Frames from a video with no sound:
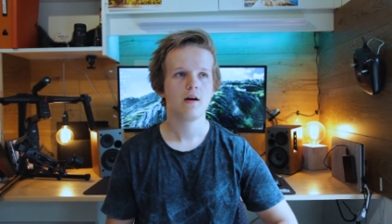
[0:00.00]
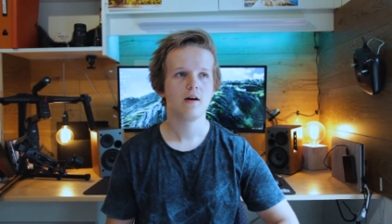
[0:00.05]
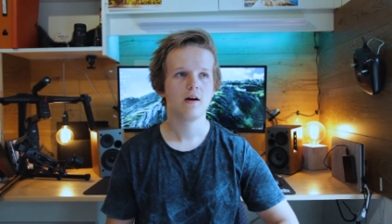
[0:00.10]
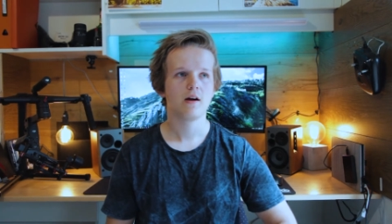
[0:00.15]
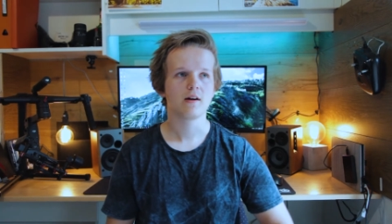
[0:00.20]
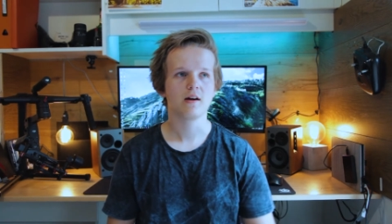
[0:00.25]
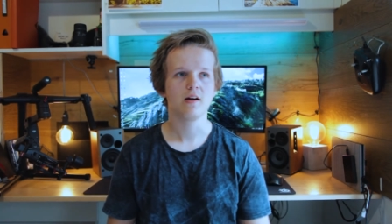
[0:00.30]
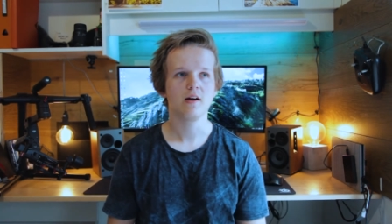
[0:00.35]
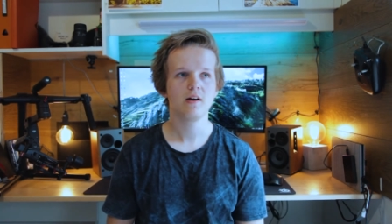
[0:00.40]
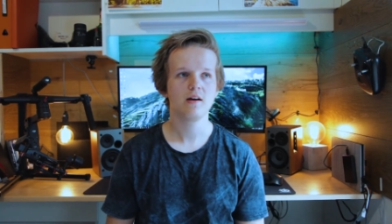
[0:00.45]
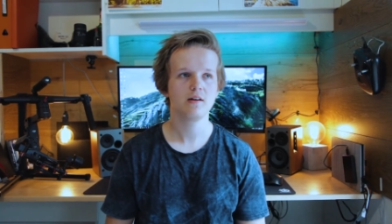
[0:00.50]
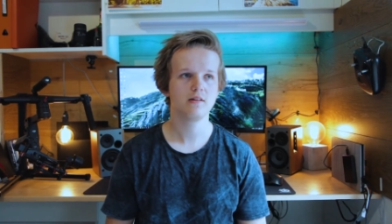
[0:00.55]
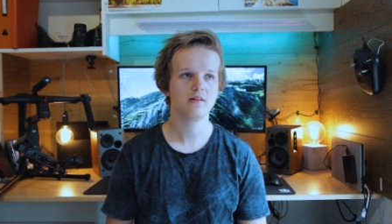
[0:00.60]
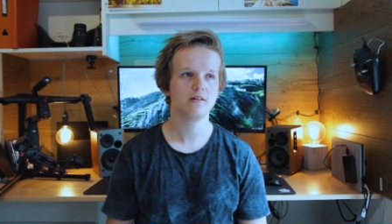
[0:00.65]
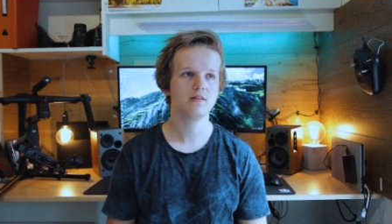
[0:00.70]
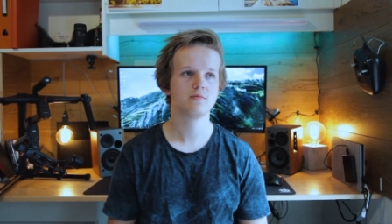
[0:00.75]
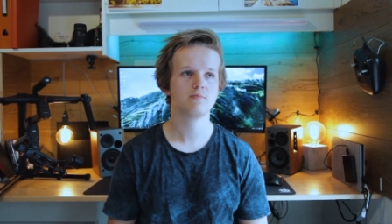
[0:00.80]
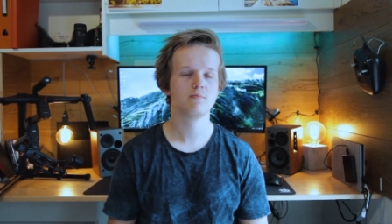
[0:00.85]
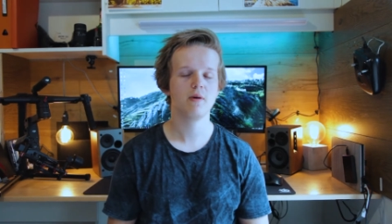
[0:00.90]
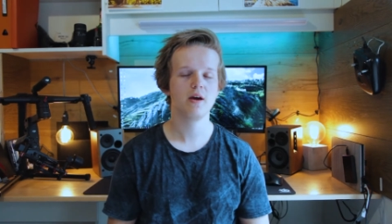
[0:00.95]
a car
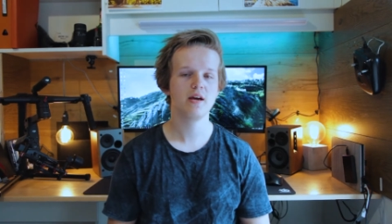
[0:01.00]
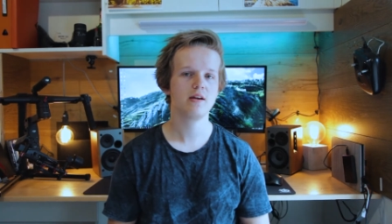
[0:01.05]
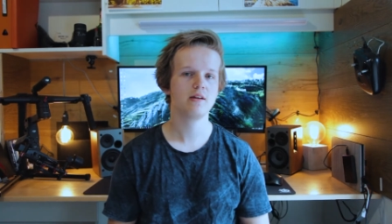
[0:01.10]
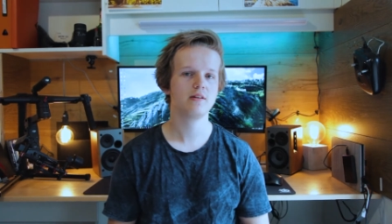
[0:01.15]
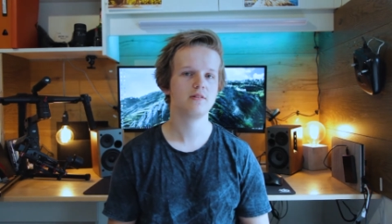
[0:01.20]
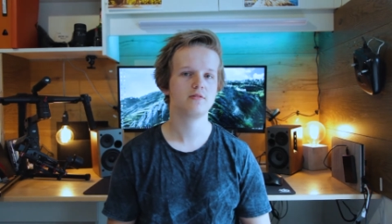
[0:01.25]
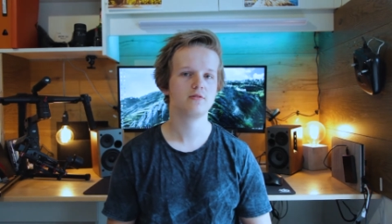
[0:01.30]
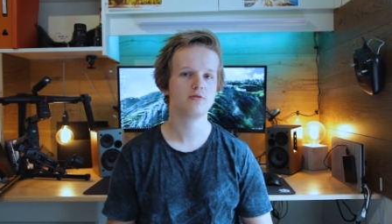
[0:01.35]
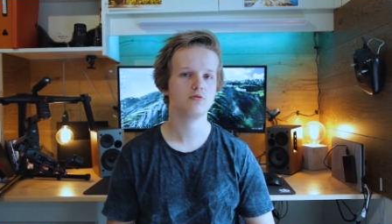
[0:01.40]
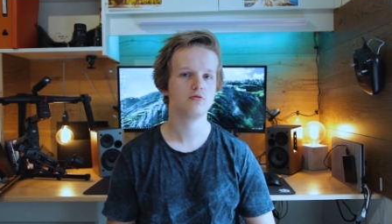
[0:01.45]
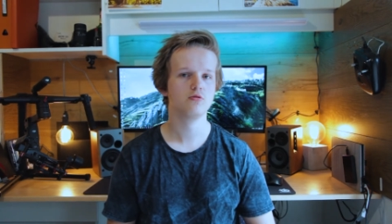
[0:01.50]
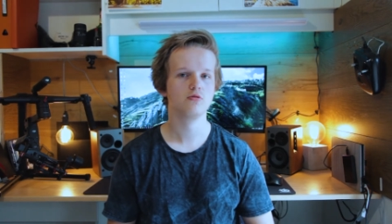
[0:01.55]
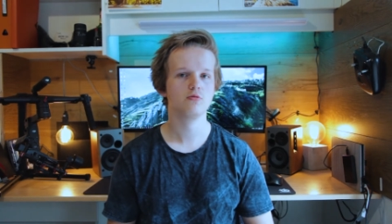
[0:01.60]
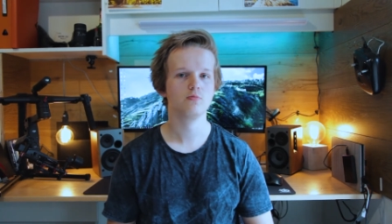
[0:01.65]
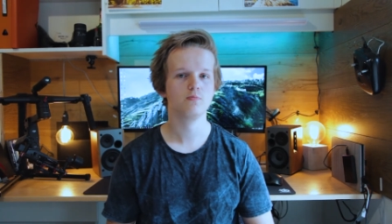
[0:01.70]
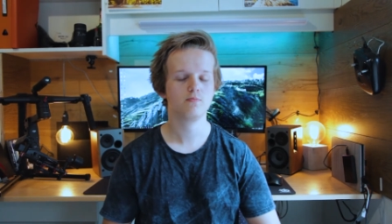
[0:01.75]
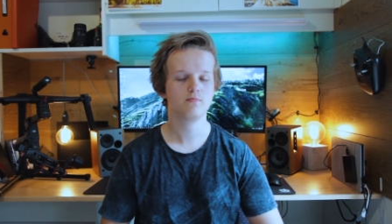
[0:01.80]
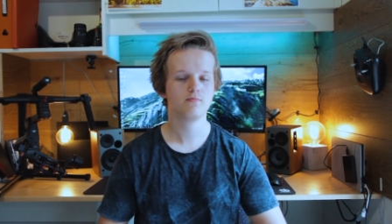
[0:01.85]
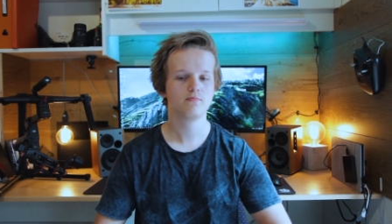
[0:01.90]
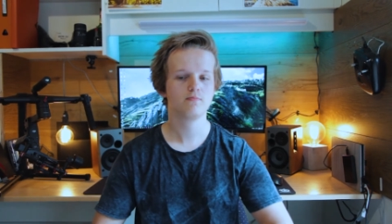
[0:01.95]
is made to
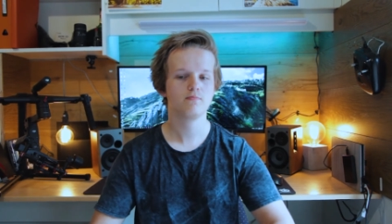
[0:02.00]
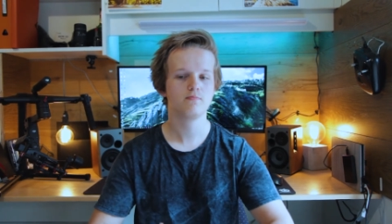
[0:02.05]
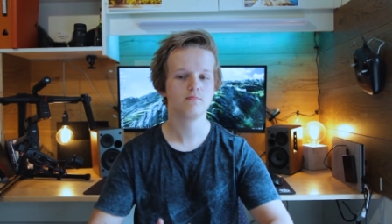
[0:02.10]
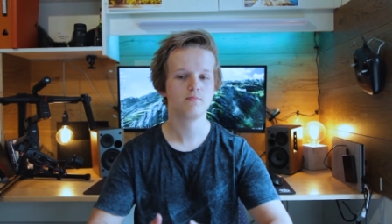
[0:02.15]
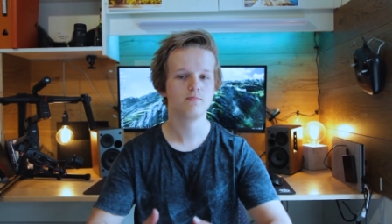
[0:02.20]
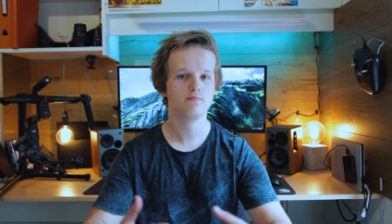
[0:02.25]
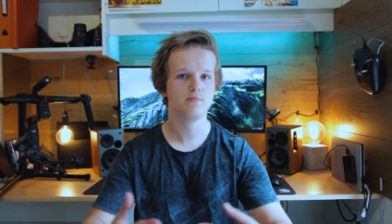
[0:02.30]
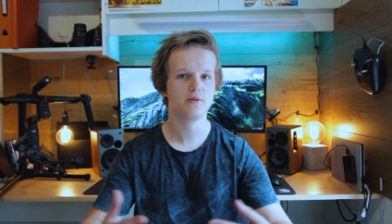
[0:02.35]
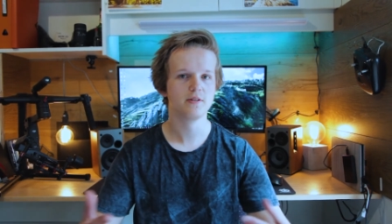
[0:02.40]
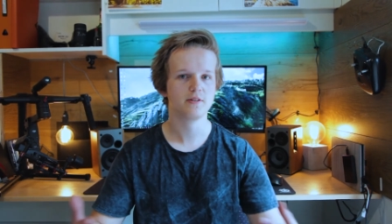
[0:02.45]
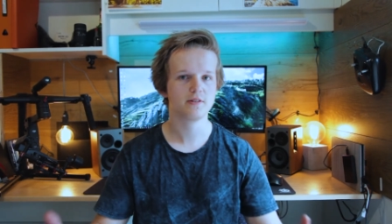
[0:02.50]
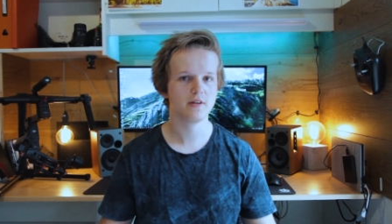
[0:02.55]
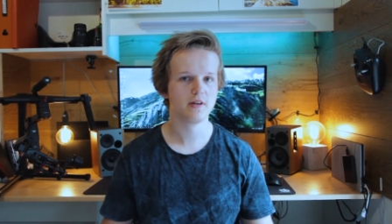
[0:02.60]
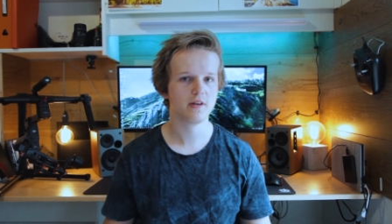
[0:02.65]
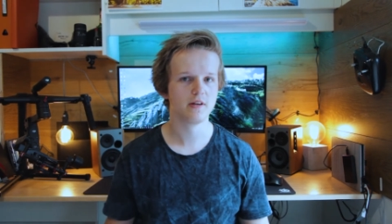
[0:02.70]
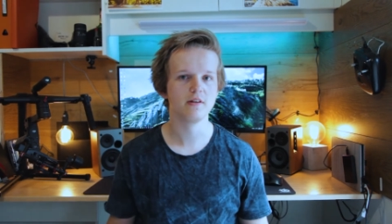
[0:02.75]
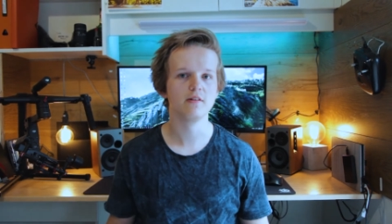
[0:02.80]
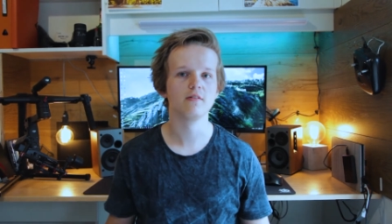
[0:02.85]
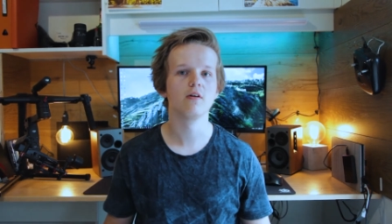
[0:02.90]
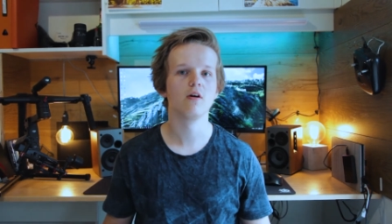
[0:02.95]
be
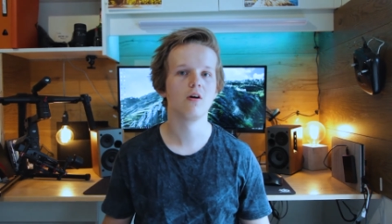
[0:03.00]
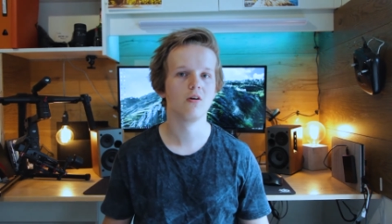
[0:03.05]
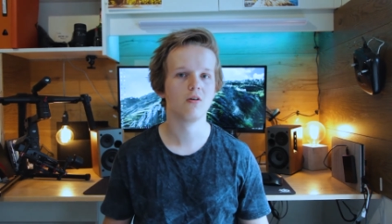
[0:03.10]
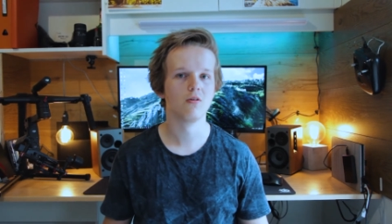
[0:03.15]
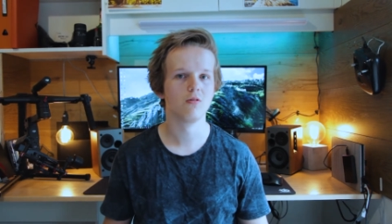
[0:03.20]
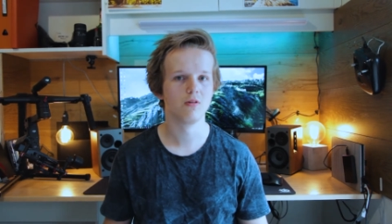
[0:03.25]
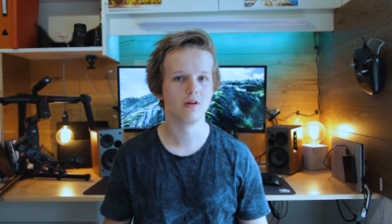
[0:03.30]
seen in whole.